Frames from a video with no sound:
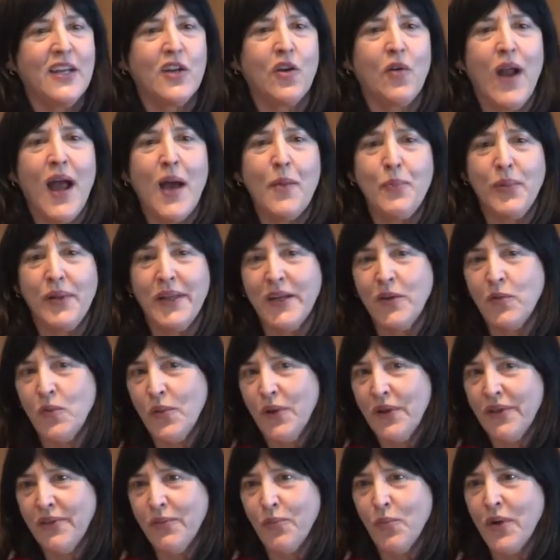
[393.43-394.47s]
grappling
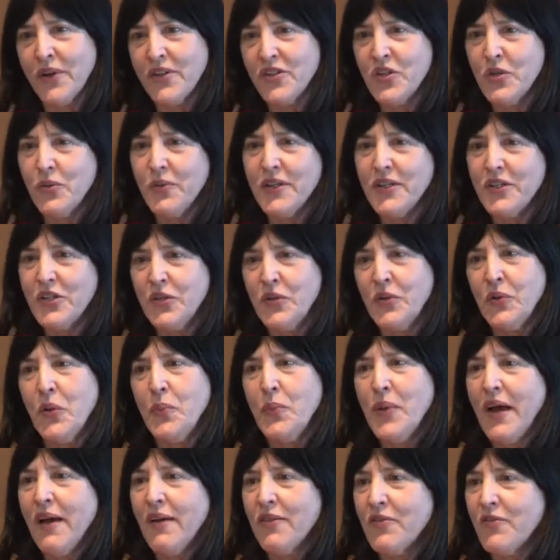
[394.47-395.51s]
with what do we do
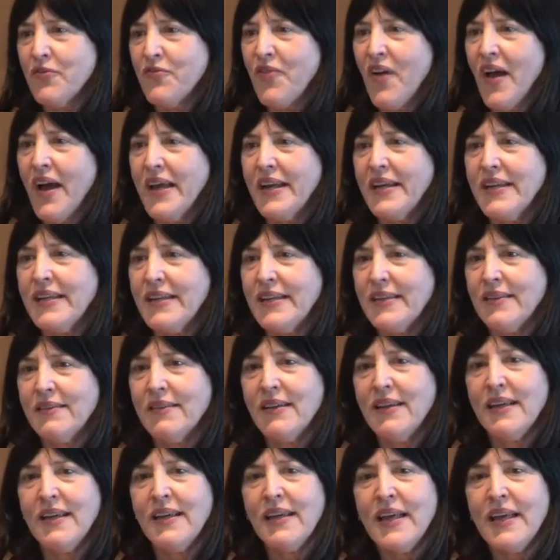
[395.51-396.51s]
about finding